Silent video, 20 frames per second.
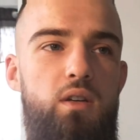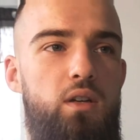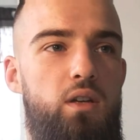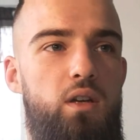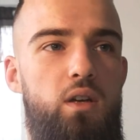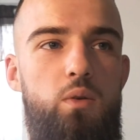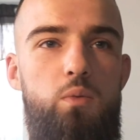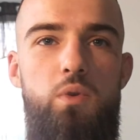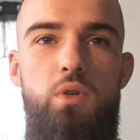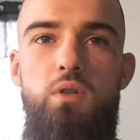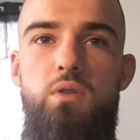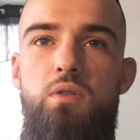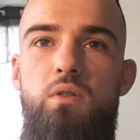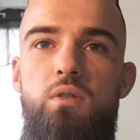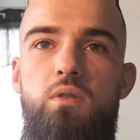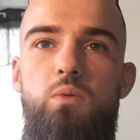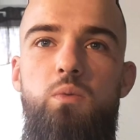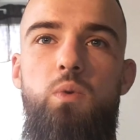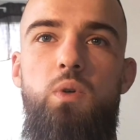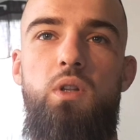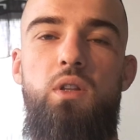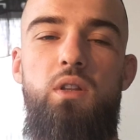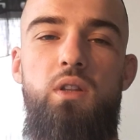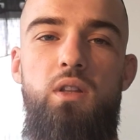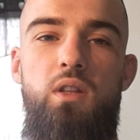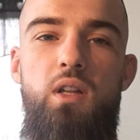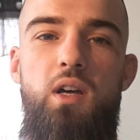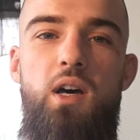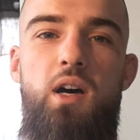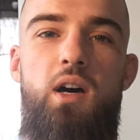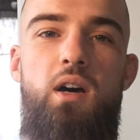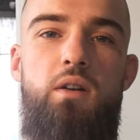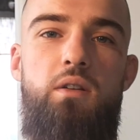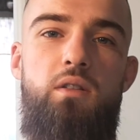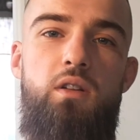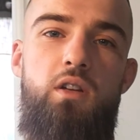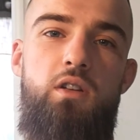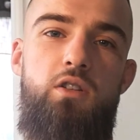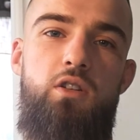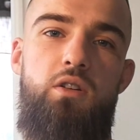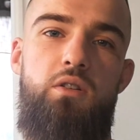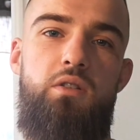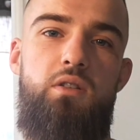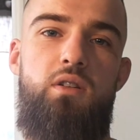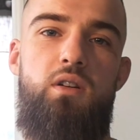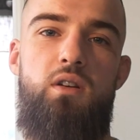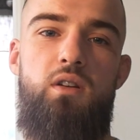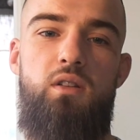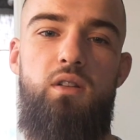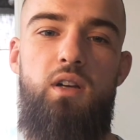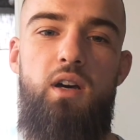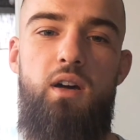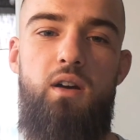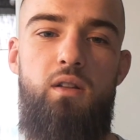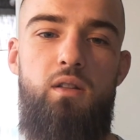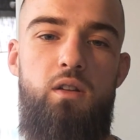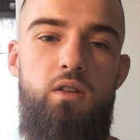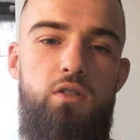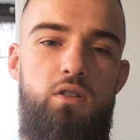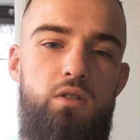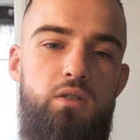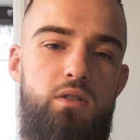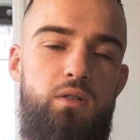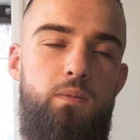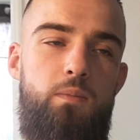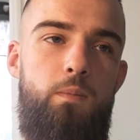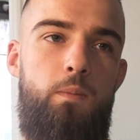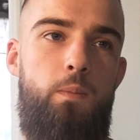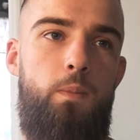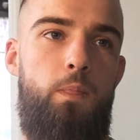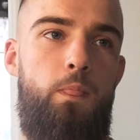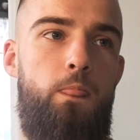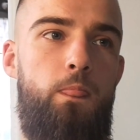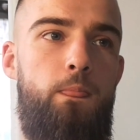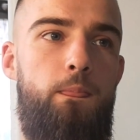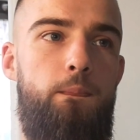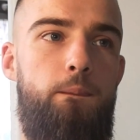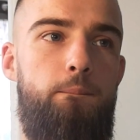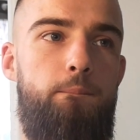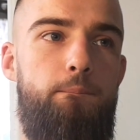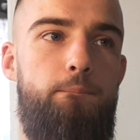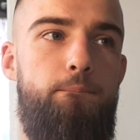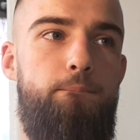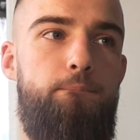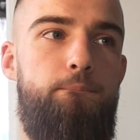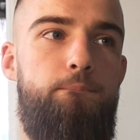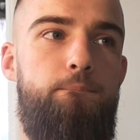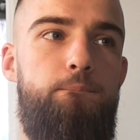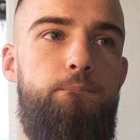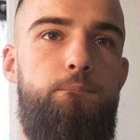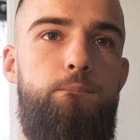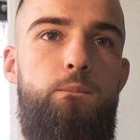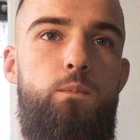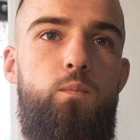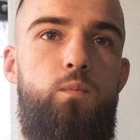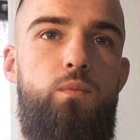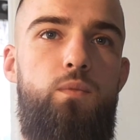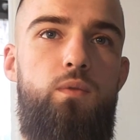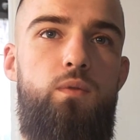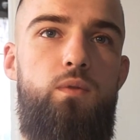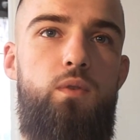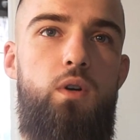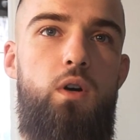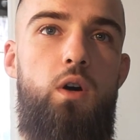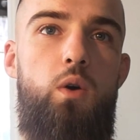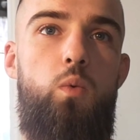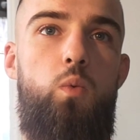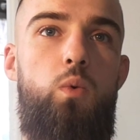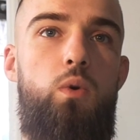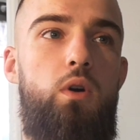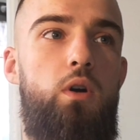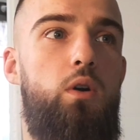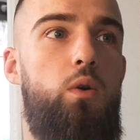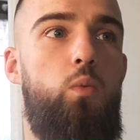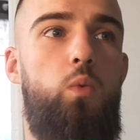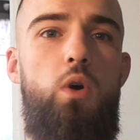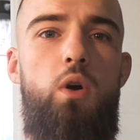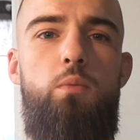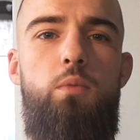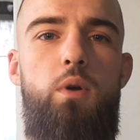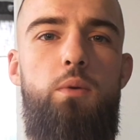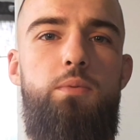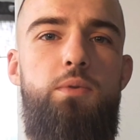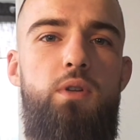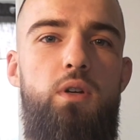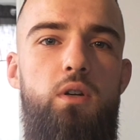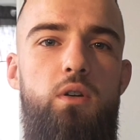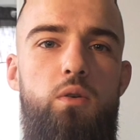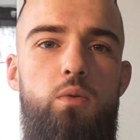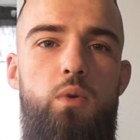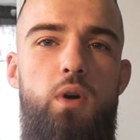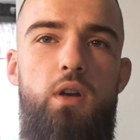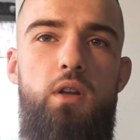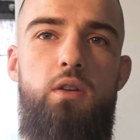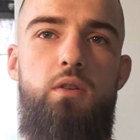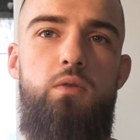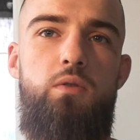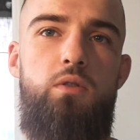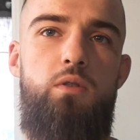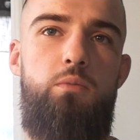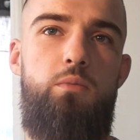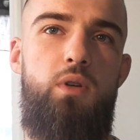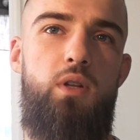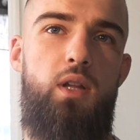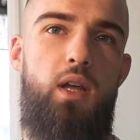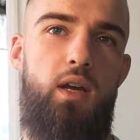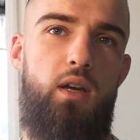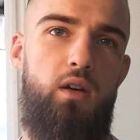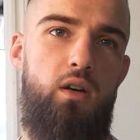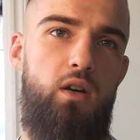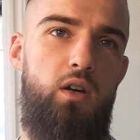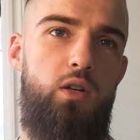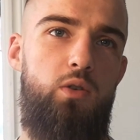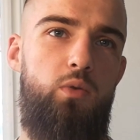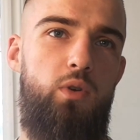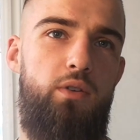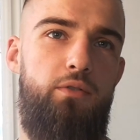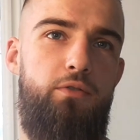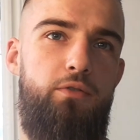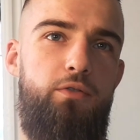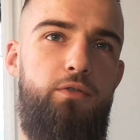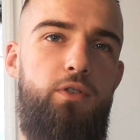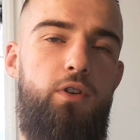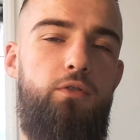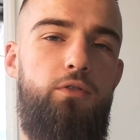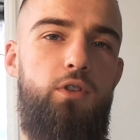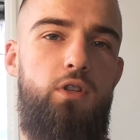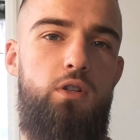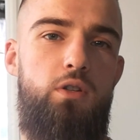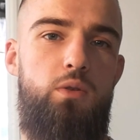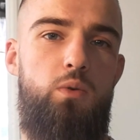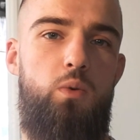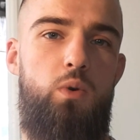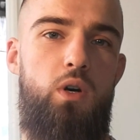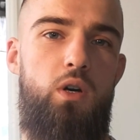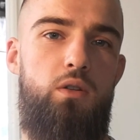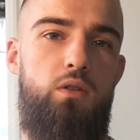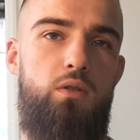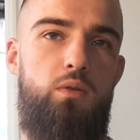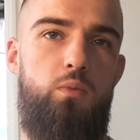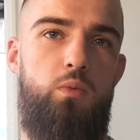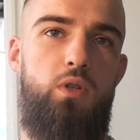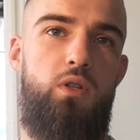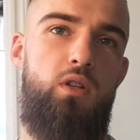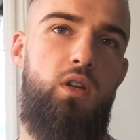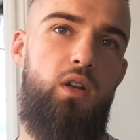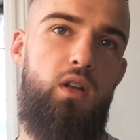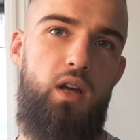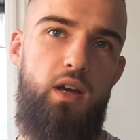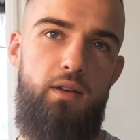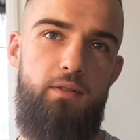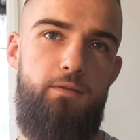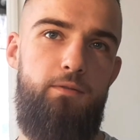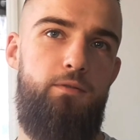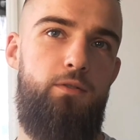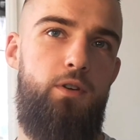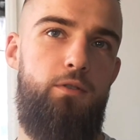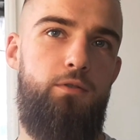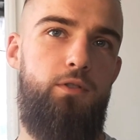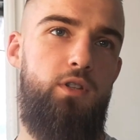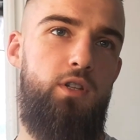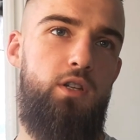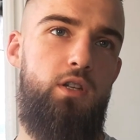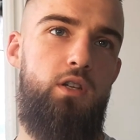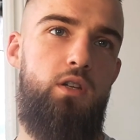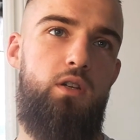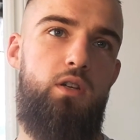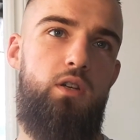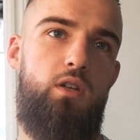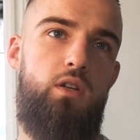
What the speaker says: And we used to do a lot of lunges, a lot of lunges. Mm, our warm ups in karate used to be like 150 squats. We did like 50,